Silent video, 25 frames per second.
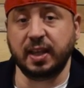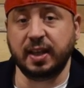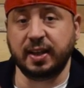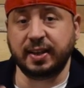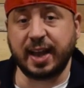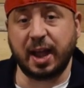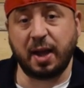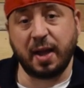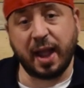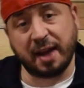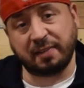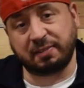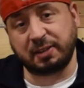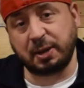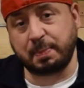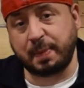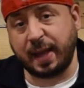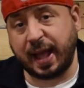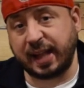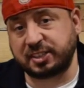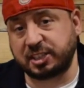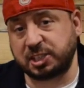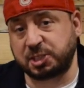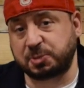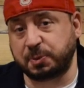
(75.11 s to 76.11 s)
Now, every
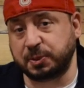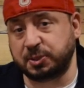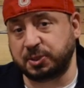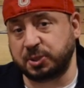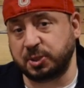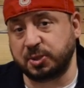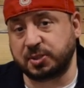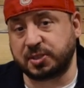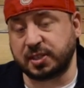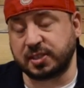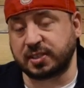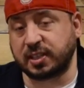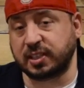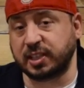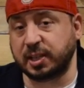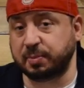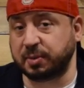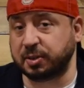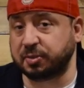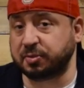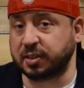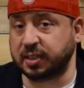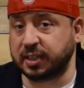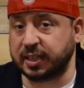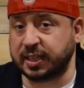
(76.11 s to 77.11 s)
batch is produced as a
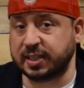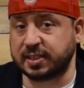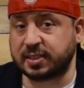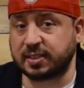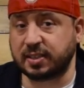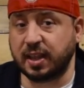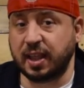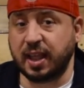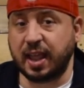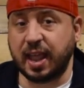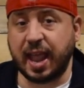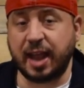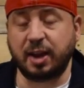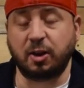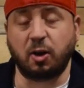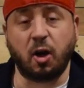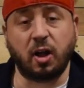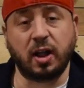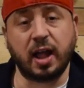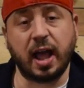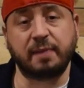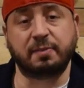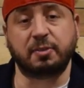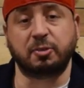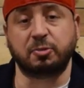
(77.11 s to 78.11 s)
limited release and
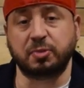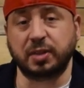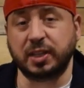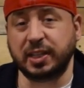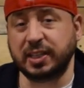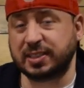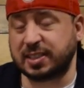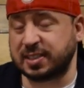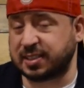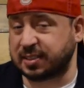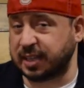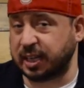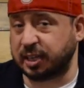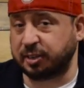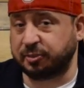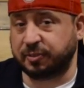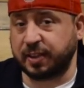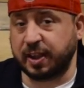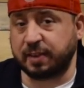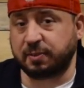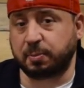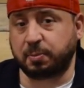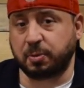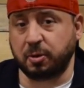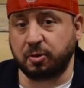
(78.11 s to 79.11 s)
all have a really distinct
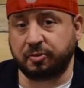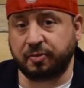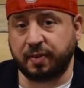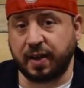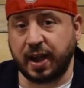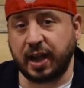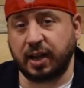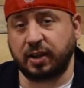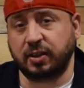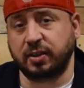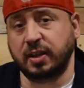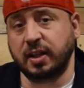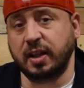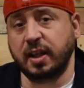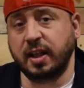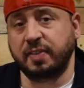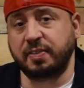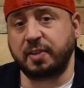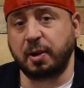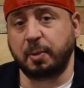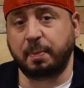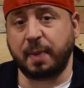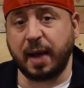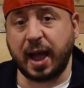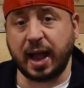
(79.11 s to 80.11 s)
flavor profile.
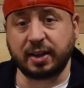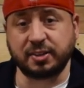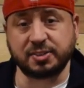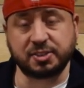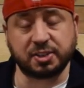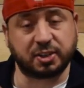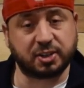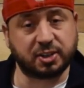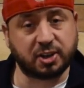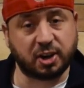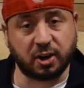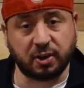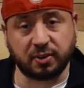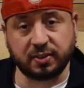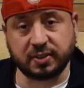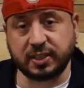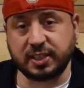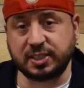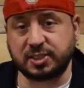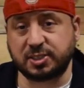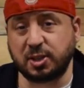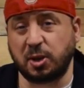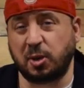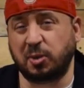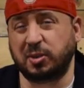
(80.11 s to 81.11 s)
Their bottles are currently
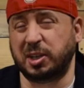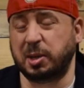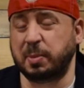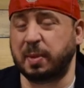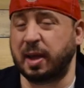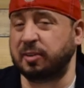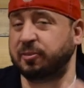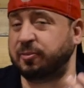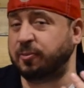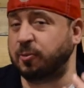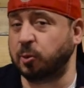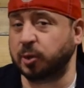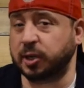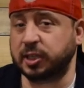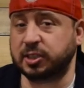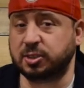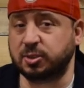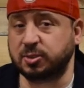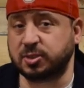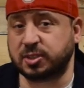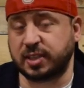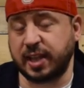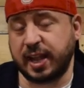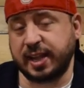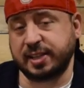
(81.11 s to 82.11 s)
sold in about 42
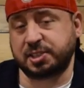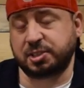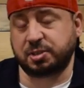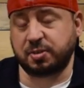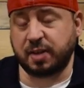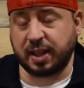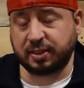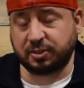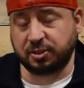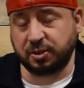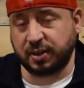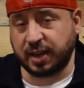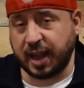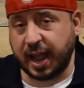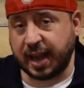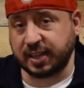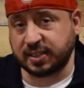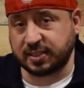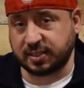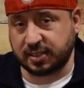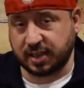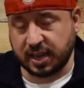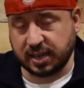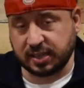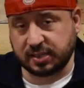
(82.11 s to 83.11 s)
states throughout the United
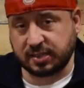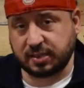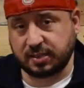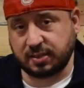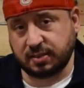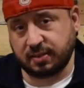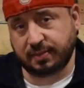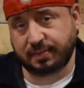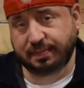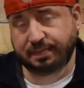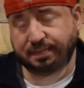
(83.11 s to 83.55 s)
States.